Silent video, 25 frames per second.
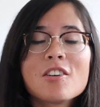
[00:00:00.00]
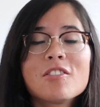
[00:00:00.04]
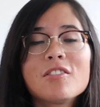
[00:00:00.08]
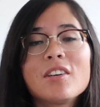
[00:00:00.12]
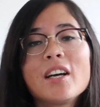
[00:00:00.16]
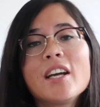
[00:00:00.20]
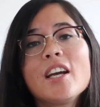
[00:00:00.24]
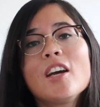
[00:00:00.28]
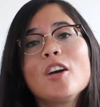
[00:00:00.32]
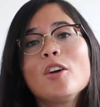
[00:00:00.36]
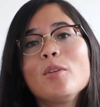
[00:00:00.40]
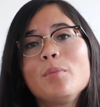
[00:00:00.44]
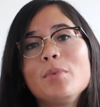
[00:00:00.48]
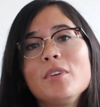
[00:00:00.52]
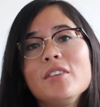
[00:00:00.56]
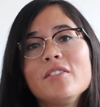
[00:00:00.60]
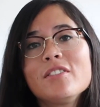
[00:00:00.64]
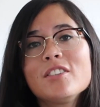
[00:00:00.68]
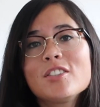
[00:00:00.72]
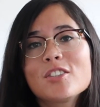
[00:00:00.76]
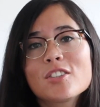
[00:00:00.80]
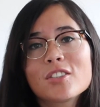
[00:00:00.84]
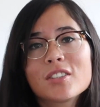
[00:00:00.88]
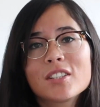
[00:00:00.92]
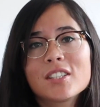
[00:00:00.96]
Right, I hope
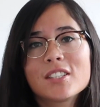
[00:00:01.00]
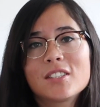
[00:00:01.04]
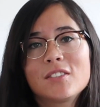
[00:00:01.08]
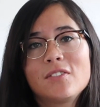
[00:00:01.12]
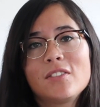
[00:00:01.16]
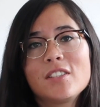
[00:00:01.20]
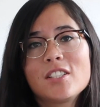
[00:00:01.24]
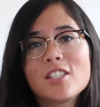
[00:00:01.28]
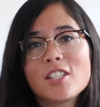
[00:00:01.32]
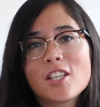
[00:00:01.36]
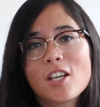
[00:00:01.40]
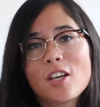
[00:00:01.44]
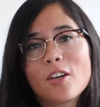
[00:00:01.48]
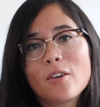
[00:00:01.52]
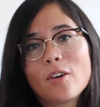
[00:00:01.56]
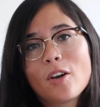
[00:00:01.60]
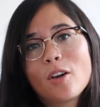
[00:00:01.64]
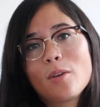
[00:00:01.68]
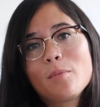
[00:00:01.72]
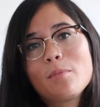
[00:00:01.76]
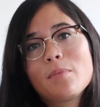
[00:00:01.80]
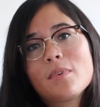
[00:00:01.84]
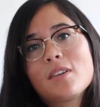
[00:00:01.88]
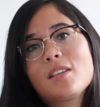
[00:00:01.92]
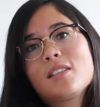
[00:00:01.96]
you've enjoyed this video. I
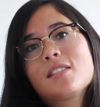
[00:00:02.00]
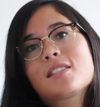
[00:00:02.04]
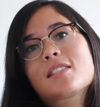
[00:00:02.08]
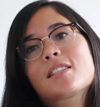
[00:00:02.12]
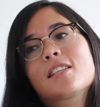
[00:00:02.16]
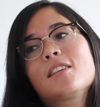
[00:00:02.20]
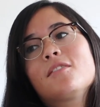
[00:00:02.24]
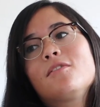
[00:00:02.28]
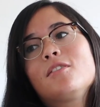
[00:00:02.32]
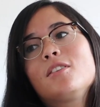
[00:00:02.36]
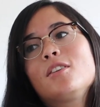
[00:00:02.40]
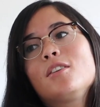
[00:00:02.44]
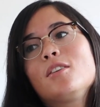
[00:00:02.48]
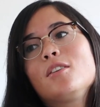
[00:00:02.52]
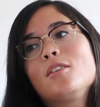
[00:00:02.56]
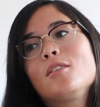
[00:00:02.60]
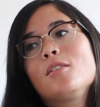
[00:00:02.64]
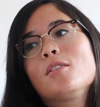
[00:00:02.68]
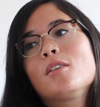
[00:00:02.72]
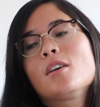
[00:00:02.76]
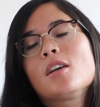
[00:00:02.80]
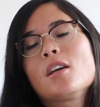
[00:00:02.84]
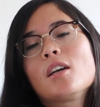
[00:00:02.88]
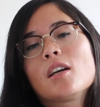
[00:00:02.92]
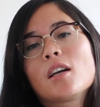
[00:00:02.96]
hope it's given
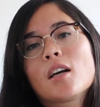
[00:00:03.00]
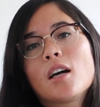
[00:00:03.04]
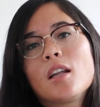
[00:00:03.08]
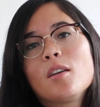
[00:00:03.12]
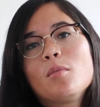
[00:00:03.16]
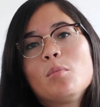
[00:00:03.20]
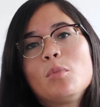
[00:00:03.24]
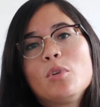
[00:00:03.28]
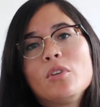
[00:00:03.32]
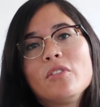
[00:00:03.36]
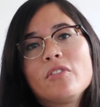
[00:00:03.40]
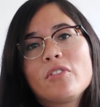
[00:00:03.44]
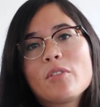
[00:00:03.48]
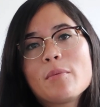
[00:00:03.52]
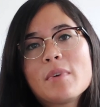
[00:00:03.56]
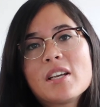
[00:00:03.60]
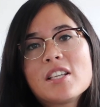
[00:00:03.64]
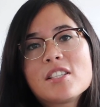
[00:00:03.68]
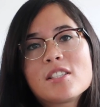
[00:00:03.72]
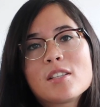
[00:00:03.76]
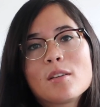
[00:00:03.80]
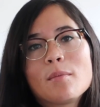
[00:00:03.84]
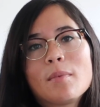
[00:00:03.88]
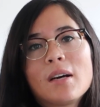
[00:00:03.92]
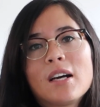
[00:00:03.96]
you kind of more
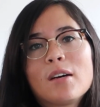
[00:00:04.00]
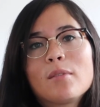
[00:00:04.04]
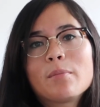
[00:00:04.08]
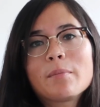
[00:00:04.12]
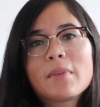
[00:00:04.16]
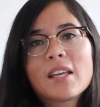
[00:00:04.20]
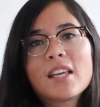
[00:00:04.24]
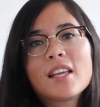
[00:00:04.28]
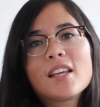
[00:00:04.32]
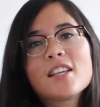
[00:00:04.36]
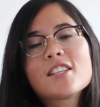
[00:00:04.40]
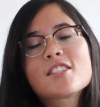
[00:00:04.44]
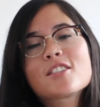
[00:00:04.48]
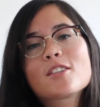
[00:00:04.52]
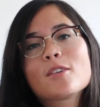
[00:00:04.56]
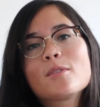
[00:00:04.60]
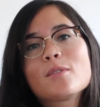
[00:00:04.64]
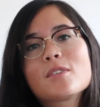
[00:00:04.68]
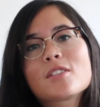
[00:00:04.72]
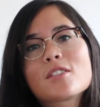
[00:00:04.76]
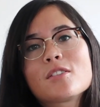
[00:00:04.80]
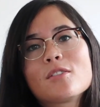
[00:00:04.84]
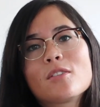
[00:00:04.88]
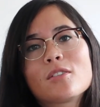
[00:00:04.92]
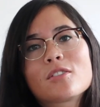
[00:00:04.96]
information about me, so
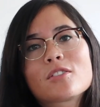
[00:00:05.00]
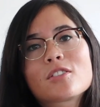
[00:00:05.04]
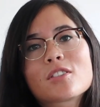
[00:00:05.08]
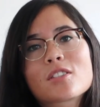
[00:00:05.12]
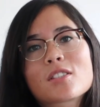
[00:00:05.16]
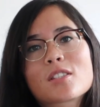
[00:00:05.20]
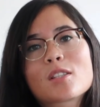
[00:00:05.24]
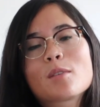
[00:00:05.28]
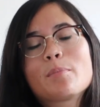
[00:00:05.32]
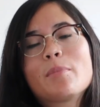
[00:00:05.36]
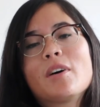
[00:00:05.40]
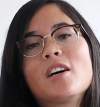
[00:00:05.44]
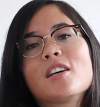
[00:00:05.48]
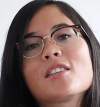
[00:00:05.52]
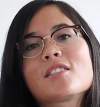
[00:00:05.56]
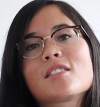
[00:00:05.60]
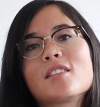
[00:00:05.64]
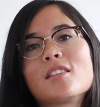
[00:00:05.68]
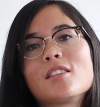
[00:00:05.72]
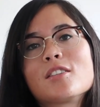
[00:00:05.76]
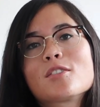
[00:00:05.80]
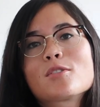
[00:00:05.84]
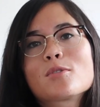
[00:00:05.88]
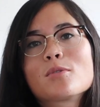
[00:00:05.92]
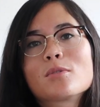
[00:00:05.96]
it's not just the
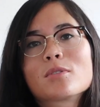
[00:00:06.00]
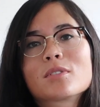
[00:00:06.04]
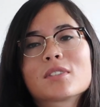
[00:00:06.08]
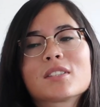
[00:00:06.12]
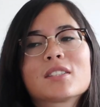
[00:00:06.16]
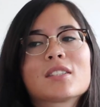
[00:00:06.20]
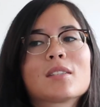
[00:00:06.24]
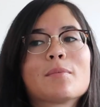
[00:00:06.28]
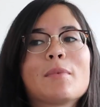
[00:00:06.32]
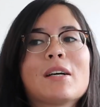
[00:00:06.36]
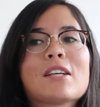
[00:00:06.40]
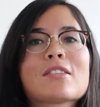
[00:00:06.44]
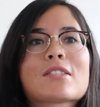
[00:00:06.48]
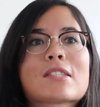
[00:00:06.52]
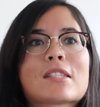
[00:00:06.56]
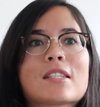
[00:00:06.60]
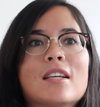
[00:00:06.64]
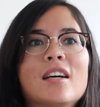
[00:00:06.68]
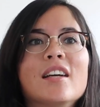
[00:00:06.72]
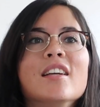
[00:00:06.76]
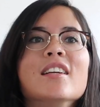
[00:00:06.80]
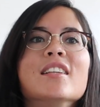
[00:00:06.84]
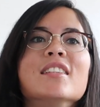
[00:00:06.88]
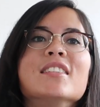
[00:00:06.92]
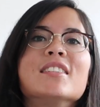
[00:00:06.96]
person that talks about
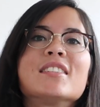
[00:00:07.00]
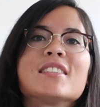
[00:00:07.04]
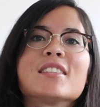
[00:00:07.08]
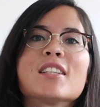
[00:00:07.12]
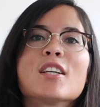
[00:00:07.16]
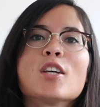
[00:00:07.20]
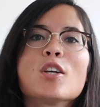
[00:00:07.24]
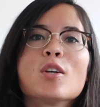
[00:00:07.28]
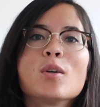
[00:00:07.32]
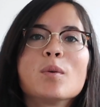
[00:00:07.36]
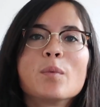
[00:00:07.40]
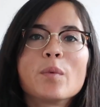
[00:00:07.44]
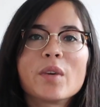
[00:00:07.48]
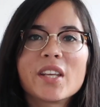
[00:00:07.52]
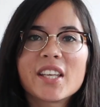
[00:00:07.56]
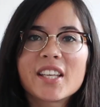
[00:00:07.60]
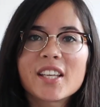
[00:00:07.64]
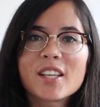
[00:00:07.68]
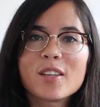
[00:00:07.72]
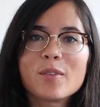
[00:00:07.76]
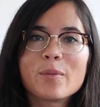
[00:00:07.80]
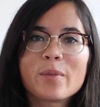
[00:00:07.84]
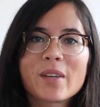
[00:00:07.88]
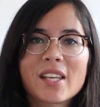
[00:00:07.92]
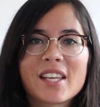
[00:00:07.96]
science
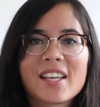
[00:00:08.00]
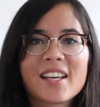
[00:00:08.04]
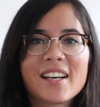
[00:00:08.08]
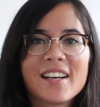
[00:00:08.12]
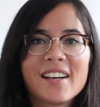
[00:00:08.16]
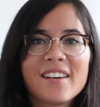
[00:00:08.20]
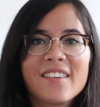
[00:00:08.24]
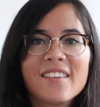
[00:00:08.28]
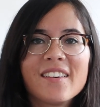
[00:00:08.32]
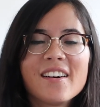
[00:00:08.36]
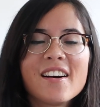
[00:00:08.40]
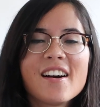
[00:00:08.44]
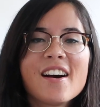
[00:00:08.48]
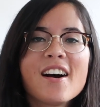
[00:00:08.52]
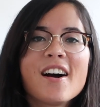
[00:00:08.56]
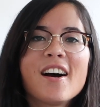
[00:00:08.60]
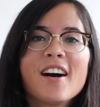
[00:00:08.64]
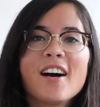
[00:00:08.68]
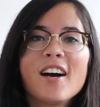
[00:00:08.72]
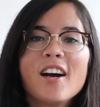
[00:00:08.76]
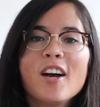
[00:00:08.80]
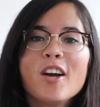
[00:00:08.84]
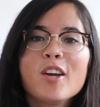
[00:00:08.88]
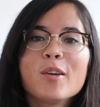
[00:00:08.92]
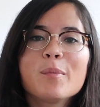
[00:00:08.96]
week in, week out.
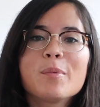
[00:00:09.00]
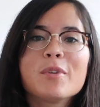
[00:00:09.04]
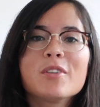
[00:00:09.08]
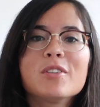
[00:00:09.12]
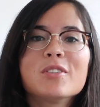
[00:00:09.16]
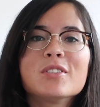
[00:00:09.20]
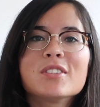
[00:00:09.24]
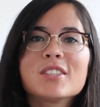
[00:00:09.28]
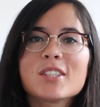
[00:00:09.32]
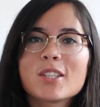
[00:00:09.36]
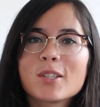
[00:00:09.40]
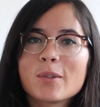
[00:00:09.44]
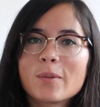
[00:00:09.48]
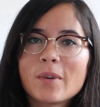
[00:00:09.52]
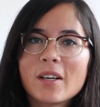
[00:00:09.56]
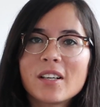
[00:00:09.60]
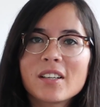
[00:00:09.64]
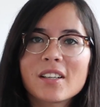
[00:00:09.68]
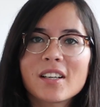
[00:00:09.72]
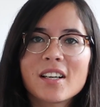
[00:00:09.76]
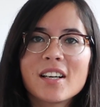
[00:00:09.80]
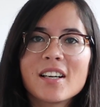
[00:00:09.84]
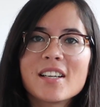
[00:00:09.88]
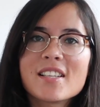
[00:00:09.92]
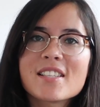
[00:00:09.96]
I hope you're all doing
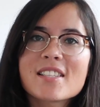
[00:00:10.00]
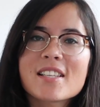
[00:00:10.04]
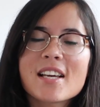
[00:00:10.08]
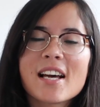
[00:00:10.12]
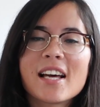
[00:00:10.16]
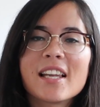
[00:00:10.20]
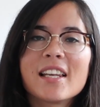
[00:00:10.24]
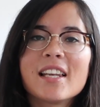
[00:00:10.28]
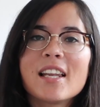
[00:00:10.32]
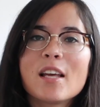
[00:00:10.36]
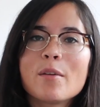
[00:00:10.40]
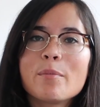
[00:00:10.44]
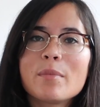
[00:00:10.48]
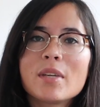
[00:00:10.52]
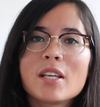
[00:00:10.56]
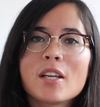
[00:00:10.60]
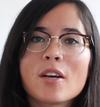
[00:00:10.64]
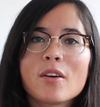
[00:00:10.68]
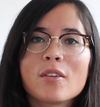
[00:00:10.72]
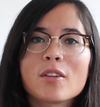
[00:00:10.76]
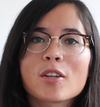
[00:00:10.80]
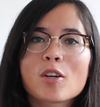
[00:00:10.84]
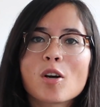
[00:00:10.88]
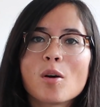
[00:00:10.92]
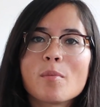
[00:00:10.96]
well, guys, and let me
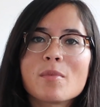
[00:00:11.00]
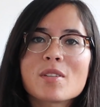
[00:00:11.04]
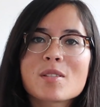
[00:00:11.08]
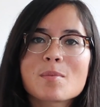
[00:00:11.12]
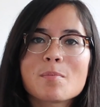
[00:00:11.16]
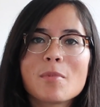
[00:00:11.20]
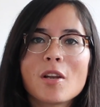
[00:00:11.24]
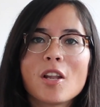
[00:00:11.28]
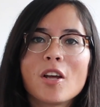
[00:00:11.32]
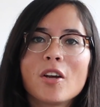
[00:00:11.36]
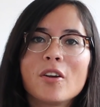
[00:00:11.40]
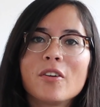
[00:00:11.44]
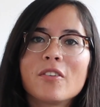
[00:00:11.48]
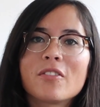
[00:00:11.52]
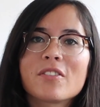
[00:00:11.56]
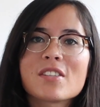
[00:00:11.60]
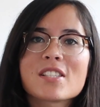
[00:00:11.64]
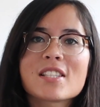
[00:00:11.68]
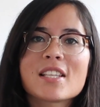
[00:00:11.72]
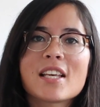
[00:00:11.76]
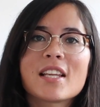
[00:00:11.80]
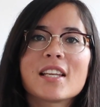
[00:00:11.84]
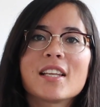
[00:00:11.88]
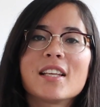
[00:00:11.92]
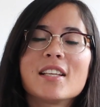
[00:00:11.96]
know in the comments below if
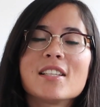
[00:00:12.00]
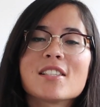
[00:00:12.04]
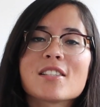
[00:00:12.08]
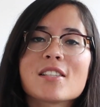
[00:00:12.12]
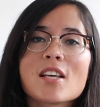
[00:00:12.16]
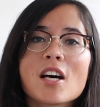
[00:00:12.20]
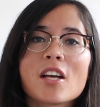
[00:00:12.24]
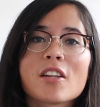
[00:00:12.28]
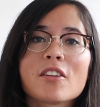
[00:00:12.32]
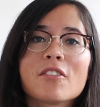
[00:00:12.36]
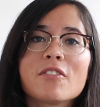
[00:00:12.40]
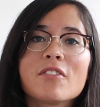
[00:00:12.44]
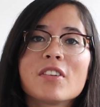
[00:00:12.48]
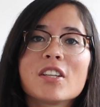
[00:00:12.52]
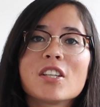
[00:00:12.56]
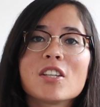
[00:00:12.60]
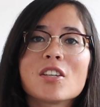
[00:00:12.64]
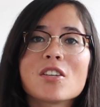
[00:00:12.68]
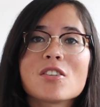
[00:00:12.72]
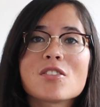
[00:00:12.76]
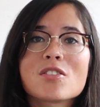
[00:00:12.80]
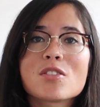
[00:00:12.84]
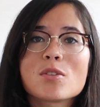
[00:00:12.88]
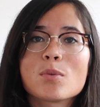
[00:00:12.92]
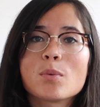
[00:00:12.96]
there's any other
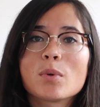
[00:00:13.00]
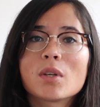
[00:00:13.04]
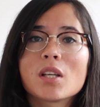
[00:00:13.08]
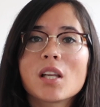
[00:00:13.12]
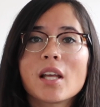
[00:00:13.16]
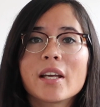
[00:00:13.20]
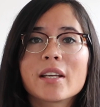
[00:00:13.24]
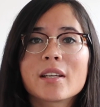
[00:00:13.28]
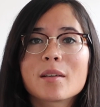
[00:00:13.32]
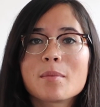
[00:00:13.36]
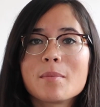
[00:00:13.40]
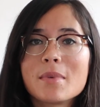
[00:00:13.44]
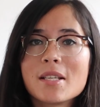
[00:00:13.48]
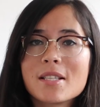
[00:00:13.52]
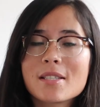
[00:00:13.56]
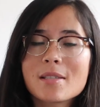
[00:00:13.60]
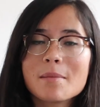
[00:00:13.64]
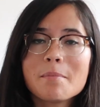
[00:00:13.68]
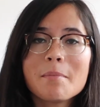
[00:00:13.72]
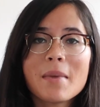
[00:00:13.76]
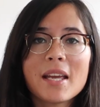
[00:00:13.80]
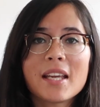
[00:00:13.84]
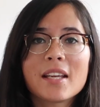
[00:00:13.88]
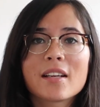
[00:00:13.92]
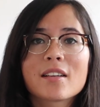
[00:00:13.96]
videos you would like me
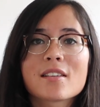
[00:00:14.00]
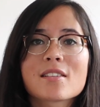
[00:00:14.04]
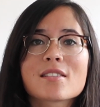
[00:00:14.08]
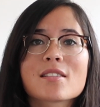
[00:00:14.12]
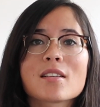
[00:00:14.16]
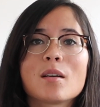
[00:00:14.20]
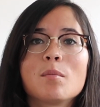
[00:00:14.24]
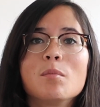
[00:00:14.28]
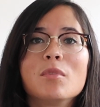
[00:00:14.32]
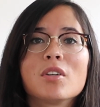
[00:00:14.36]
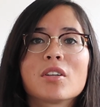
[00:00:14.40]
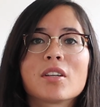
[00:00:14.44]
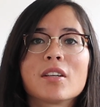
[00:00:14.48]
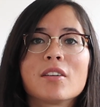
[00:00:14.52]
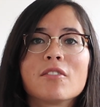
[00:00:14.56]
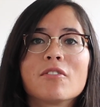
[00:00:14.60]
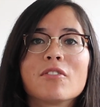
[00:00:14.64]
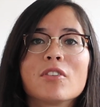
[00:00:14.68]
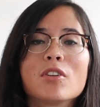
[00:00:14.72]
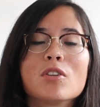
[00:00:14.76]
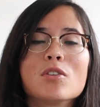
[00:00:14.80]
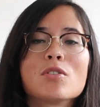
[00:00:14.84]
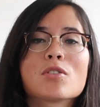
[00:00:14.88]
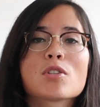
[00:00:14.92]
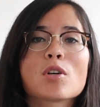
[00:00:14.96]
to make, because I'm looking
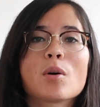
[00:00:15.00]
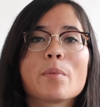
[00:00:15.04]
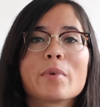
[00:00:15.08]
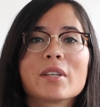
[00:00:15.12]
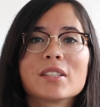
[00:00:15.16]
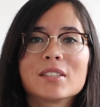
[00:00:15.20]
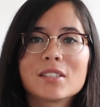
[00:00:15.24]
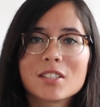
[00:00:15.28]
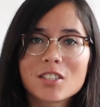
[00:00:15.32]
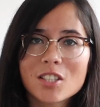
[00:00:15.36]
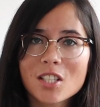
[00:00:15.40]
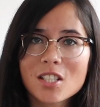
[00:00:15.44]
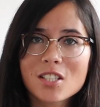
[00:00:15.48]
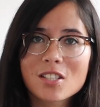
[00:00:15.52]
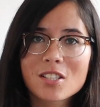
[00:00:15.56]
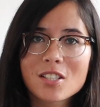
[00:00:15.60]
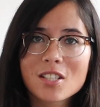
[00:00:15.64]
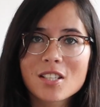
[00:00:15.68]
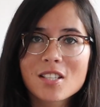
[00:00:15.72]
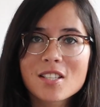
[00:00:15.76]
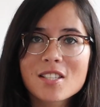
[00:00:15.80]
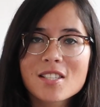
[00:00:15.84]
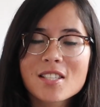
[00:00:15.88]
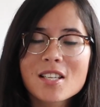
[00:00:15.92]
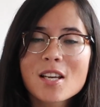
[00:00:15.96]
for new topic
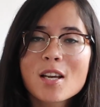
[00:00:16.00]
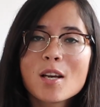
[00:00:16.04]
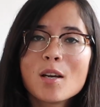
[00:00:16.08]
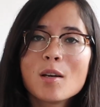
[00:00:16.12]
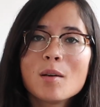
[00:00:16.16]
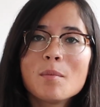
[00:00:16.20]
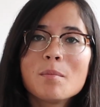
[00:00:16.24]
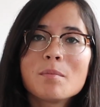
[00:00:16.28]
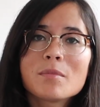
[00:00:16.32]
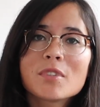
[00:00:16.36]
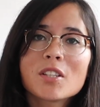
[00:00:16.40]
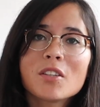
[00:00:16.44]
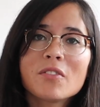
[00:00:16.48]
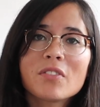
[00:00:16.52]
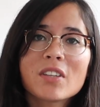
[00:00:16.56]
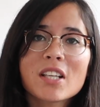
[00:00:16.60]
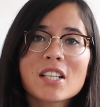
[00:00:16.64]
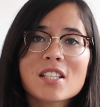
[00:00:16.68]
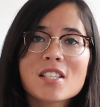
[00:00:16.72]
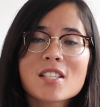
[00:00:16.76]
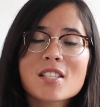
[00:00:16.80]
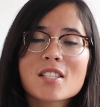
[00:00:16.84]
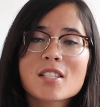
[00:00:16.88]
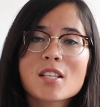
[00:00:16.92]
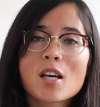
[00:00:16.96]
suggestions. Don't
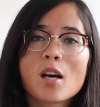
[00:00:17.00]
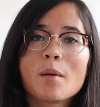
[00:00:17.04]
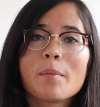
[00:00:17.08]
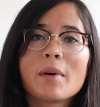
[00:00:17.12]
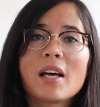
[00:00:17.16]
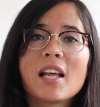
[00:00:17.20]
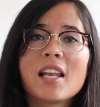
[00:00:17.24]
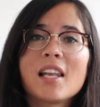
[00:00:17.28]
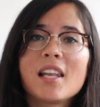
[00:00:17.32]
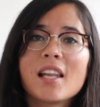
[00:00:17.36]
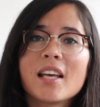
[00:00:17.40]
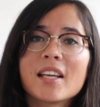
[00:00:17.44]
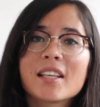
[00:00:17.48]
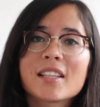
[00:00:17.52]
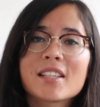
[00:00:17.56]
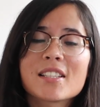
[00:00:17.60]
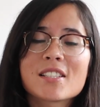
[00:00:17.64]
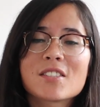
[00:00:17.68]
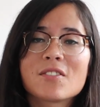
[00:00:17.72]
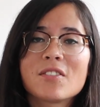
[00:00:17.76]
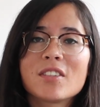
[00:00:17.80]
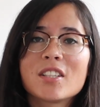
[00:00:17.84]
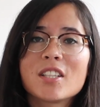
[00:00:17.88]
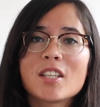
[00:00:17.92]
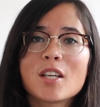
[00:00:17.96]
forget to sub and like
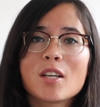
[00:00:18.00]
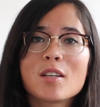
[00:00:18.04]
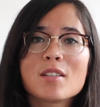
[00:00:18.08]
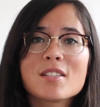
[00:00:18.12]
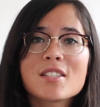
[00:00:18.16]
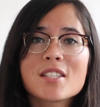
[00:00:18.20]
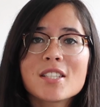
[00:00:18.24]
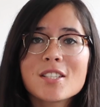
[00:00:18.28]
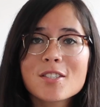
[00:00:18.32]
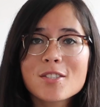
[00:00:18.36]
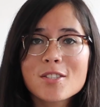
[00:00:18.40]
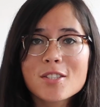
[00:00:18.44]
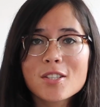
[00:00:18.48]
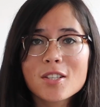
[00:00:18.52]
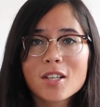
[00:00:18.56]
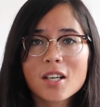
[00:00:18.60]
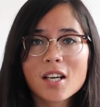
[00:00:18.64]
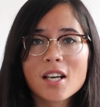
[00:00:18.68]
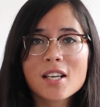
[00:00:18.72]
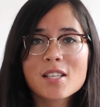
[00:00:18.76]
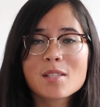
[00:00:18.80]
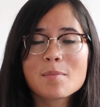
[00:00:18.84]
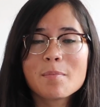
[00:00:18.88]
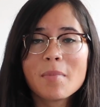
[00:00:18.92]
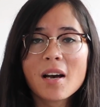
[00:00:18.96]
this video. See you soon,
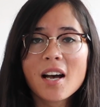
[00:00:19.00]
guys.